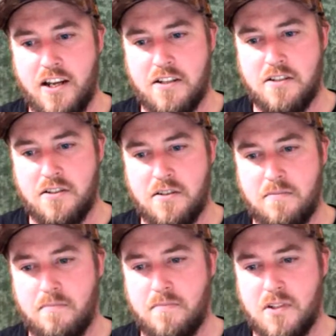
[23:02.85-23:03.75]
out to
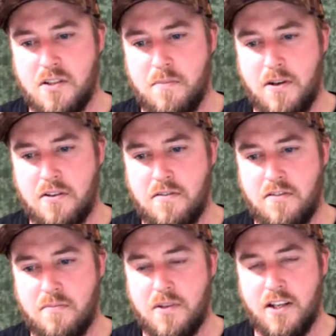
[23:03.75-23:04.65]
both of
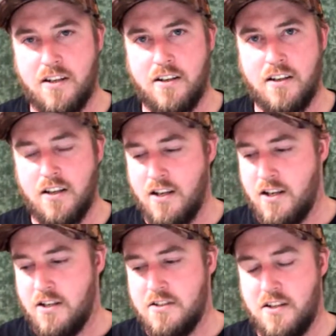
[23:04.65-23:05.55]
them. Then
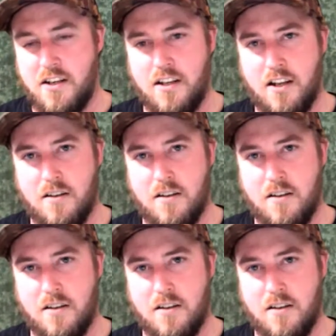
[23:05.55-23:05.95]
seeing